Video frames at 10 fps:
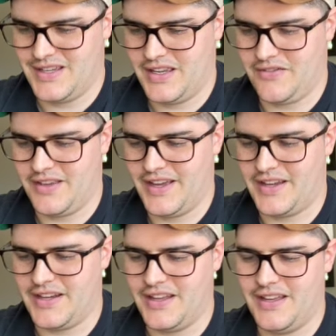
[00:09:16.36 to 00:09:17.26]
if you
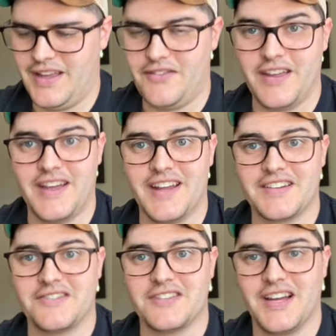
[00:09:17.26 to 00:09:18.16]
had
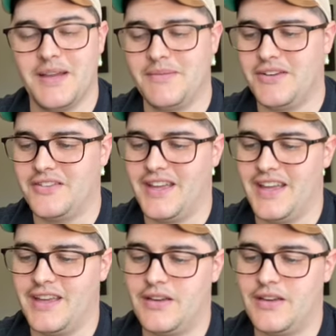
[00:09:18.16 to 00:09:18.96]
extra time in your day.